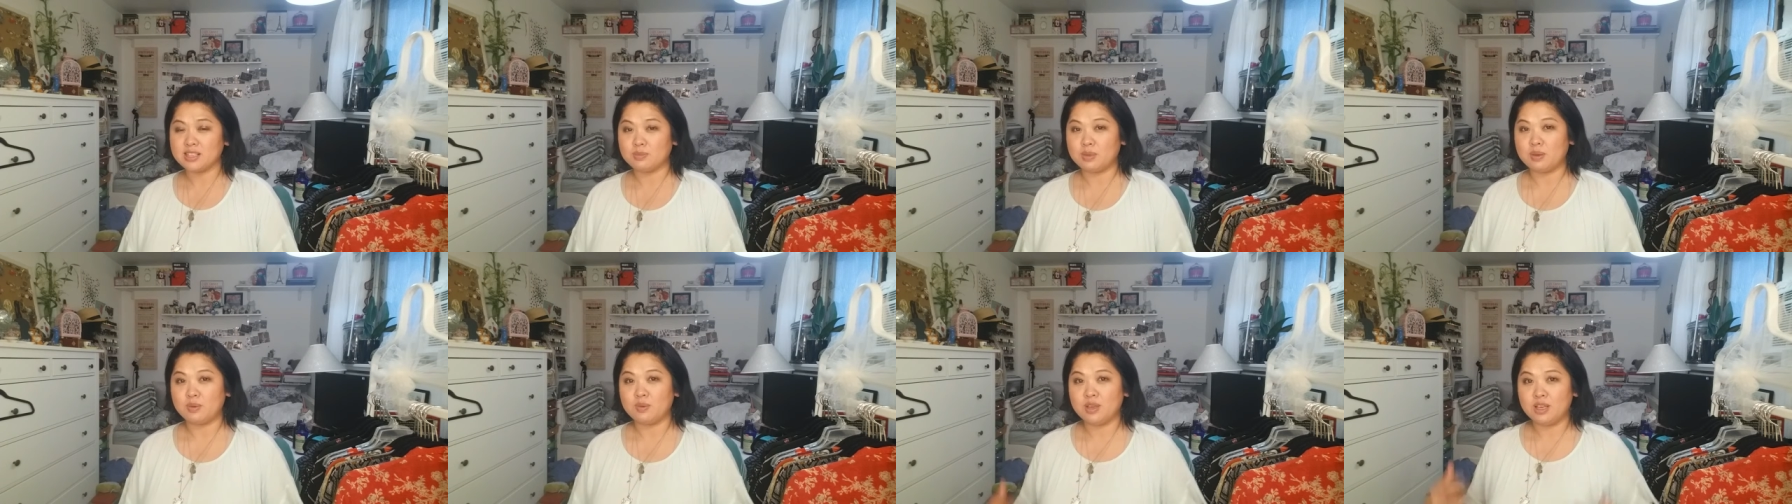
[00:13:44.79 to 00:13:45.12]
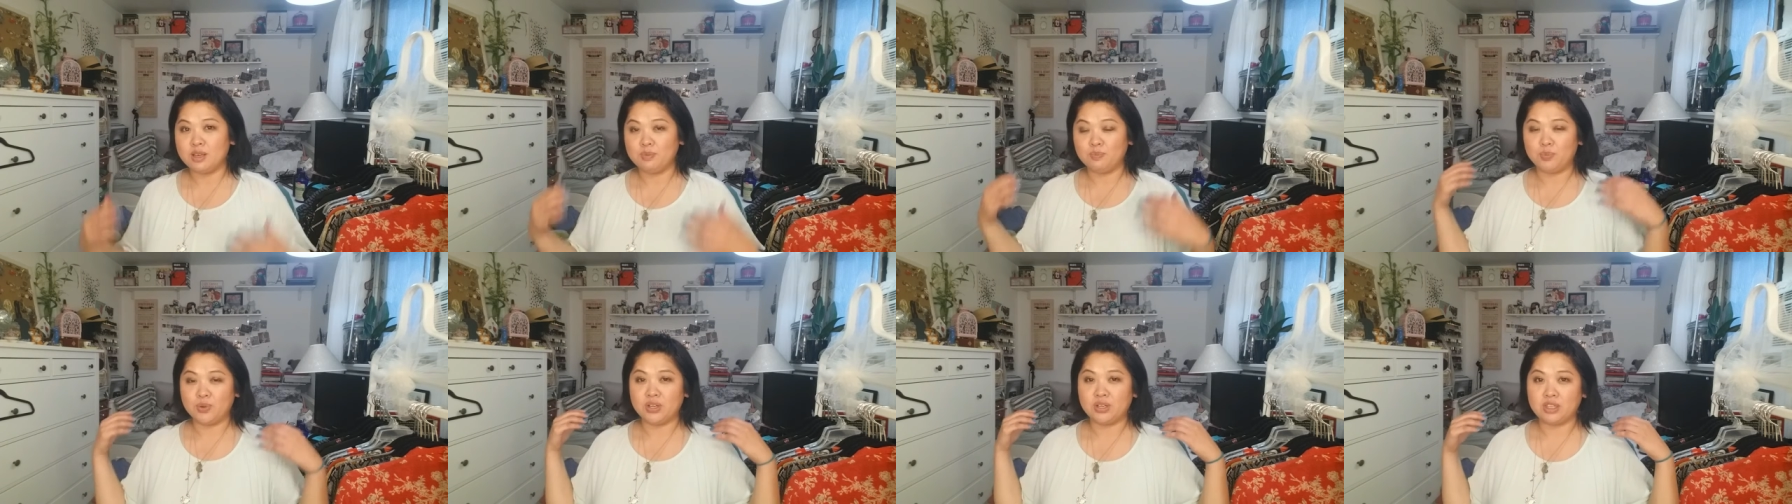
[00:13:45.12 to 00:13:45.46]

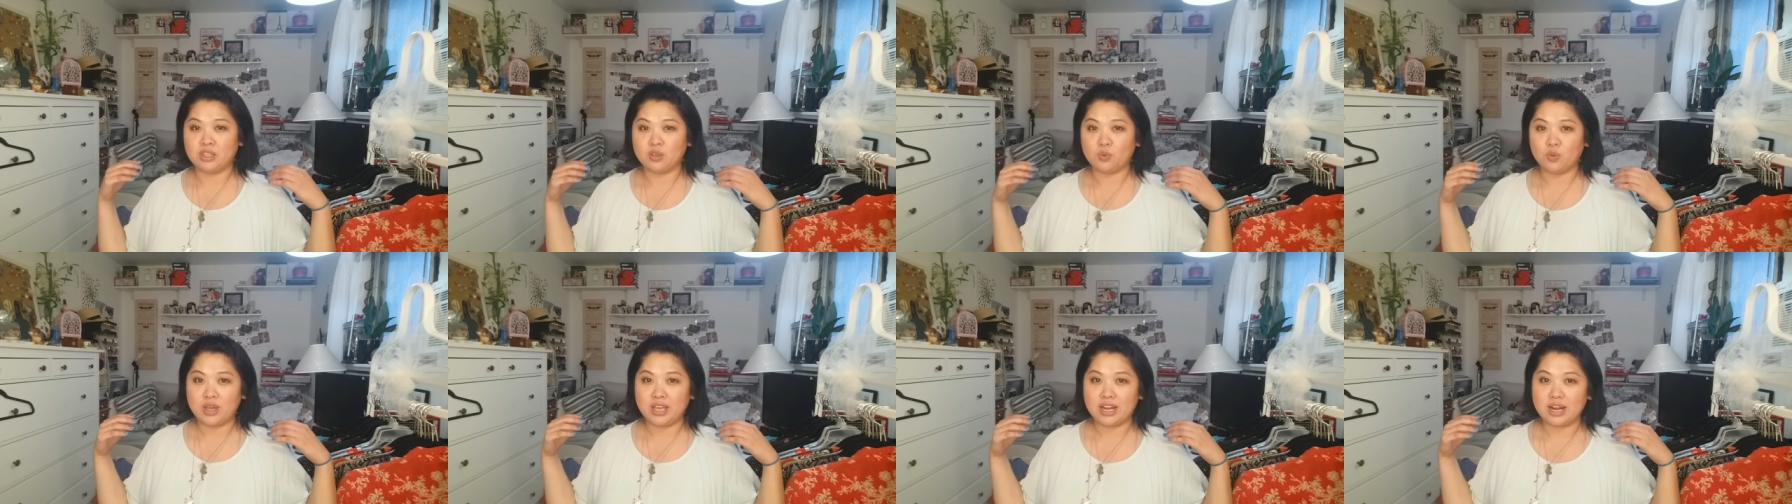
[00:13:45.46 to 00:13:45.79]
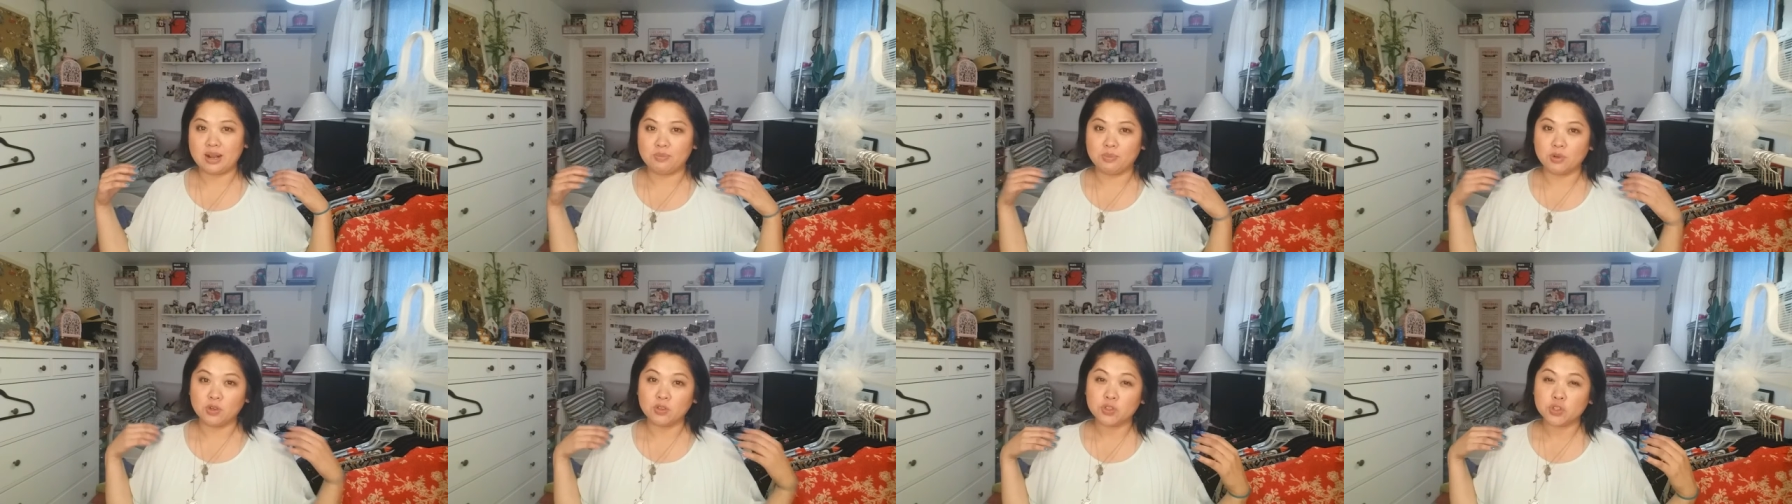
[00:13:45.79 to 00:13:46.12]
Maybe put the weight
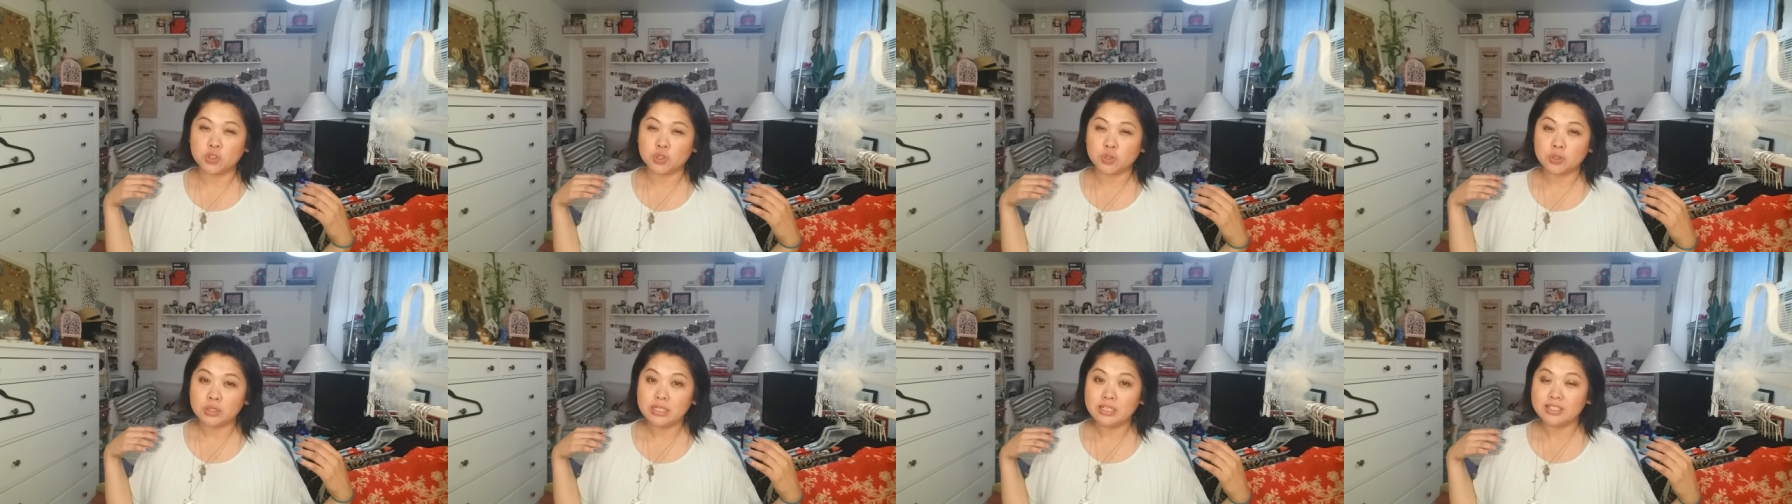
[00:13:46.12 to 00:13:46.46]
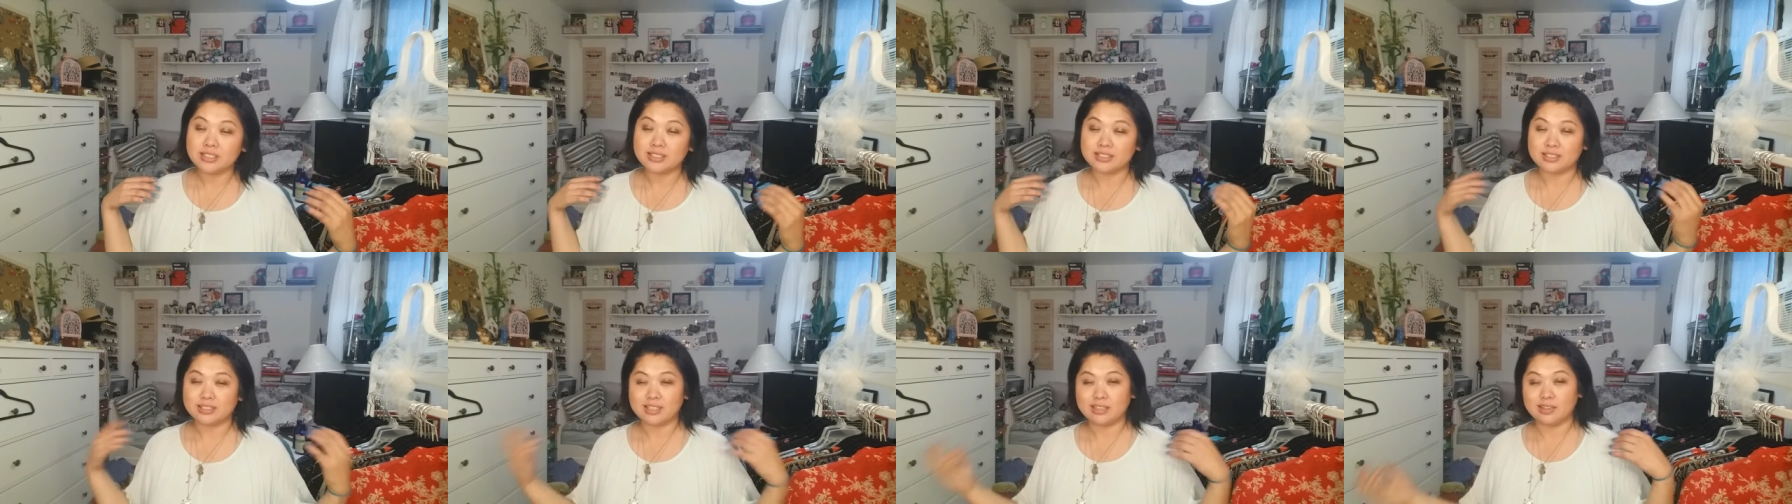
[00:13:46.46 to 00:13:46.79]
on both
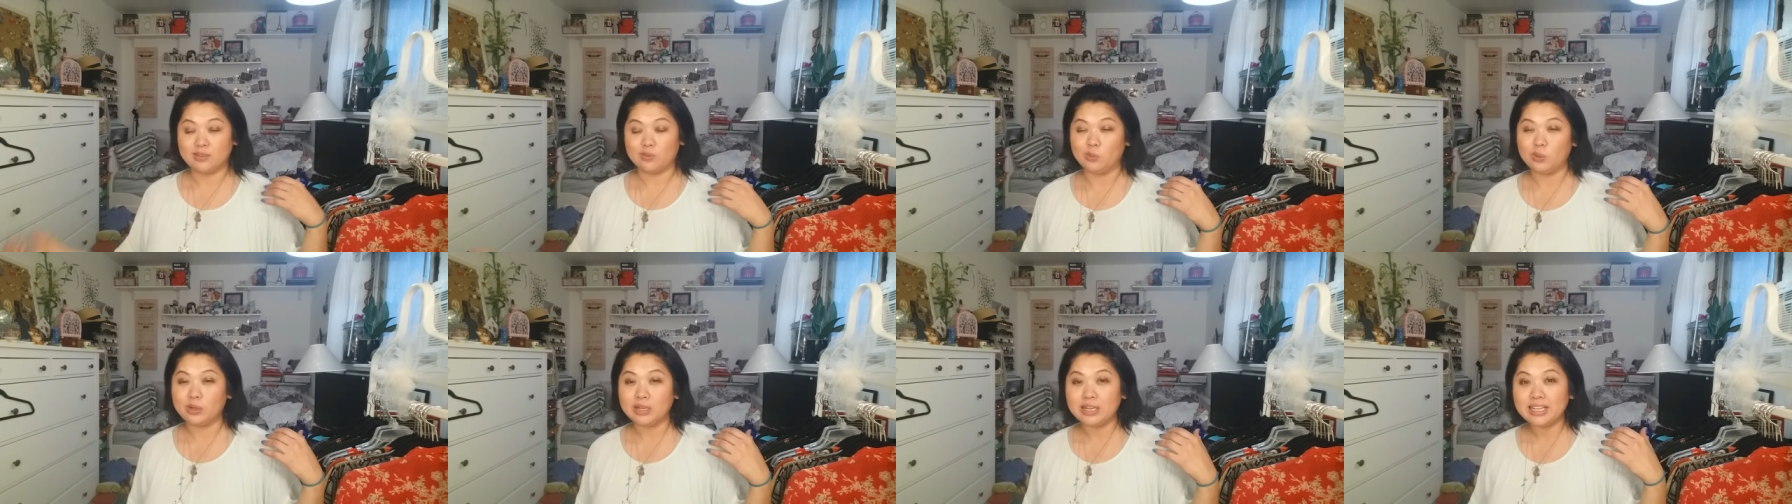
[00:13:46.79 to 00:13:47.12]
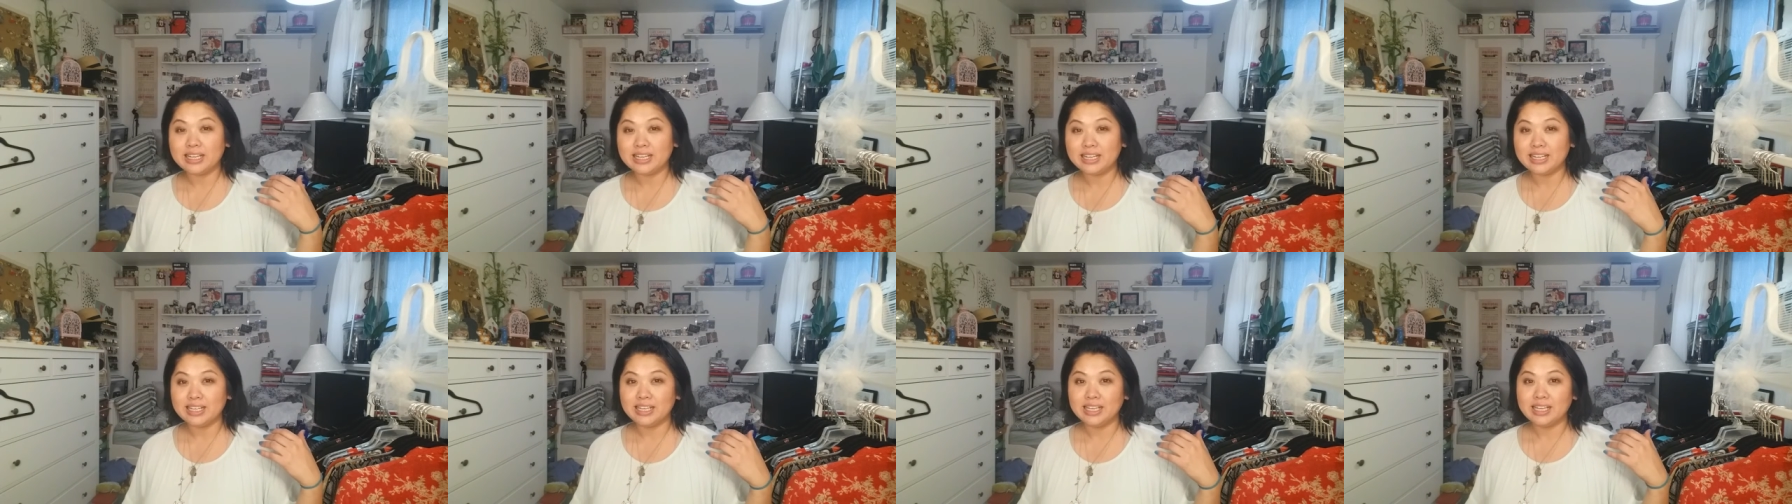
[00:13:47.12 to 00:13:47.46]
shoulders instead of
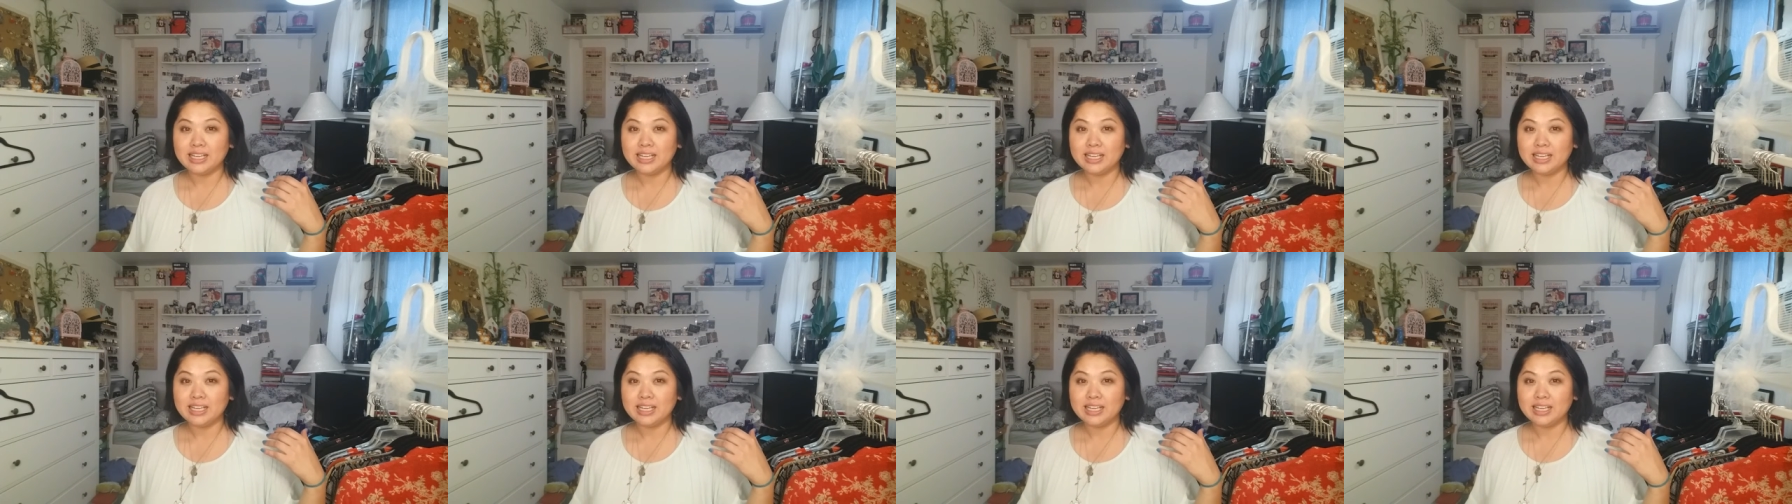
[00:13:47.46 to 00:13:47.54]
one.